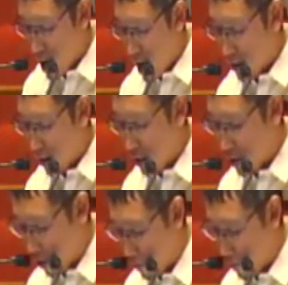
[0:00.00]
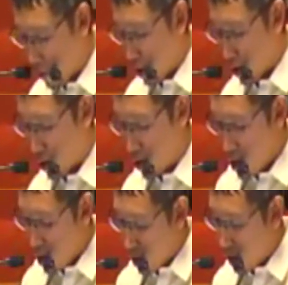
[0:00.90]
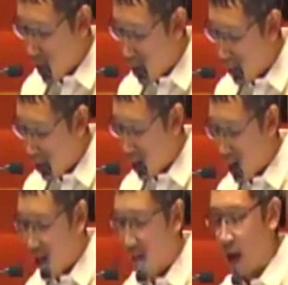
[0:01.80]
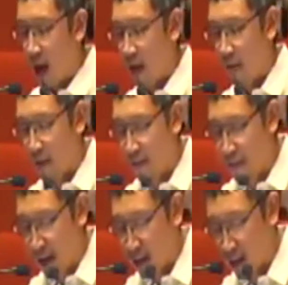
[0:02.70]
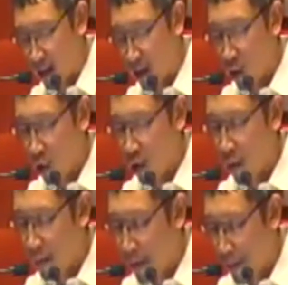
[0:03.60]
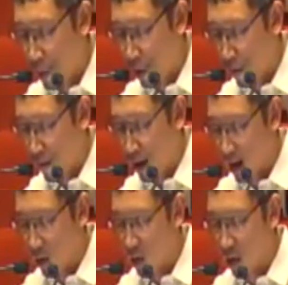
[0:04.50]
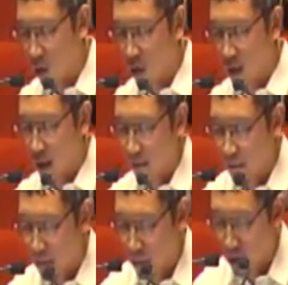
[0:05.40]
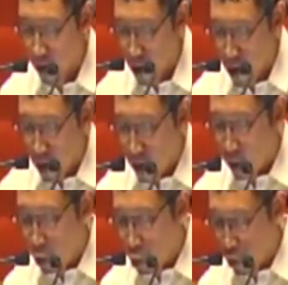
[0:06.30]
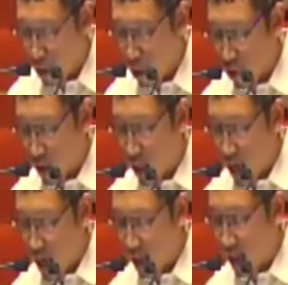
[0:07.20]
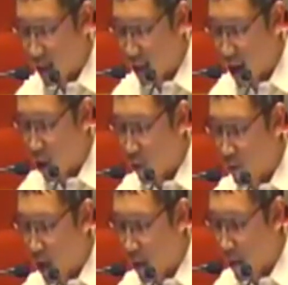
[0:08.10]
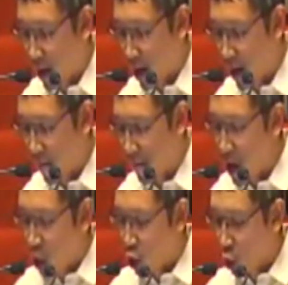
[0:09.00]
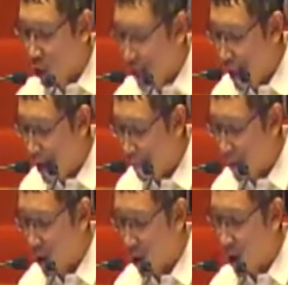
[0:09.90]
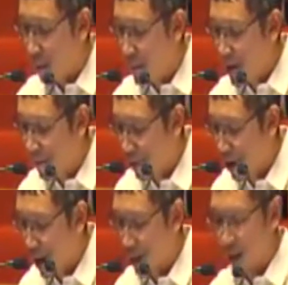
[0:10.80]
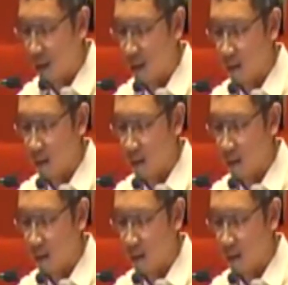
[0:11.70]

and the suffering the MILF have inflicted on the people of Lanao del Norte. The 2008 attack of the MILF should never be forgotten.